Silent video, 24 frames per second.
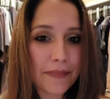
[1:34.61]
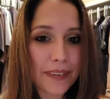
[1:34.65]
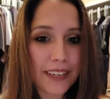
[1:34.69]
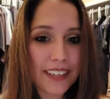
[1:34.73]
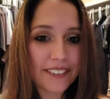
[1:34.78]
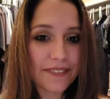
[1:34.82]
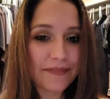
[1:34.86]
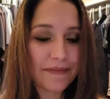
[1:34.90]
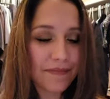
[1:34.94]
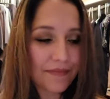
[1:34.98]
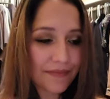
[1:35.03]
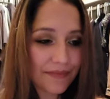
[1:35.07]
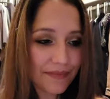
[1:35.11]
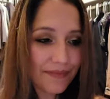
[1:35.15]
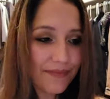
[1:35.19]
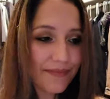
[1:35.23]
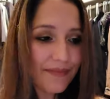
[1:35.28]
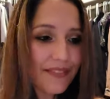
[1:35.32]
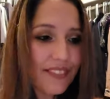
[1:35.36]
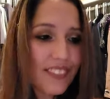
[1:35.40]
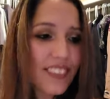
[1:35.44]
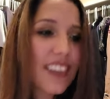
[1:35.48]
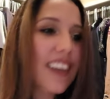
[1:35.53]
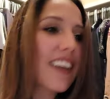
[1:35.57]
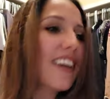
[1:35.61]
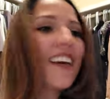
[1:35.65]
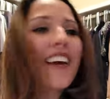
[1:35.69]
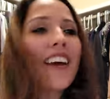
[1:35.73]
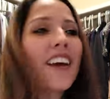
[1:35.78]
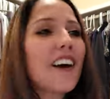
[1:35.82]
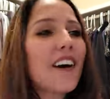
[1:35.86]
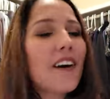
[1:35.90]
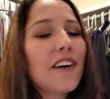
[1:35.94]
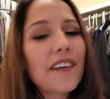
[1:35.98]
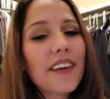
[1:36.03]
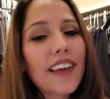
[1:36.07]
but
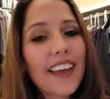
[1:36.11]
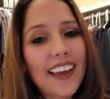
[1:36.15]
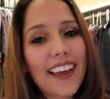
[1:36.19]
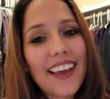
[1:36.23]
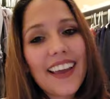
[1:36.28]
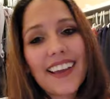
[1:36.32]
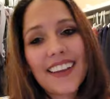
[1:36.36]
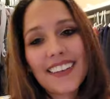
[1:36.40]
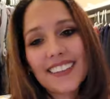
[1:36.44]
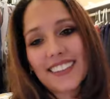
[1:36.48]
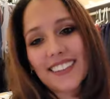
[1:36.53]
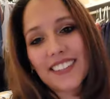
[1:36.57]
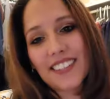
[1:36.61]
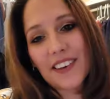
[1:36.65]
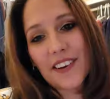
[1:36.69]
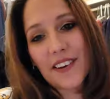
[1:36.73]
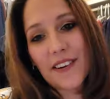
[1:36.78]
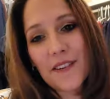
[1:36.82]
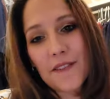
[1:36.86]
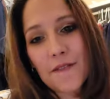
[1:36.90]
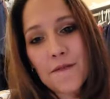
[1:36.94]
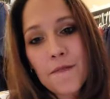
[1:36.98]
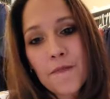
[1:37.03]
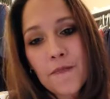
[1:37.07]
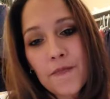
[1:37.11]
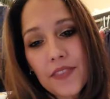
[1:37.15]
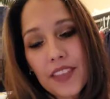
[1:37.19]
okay, so...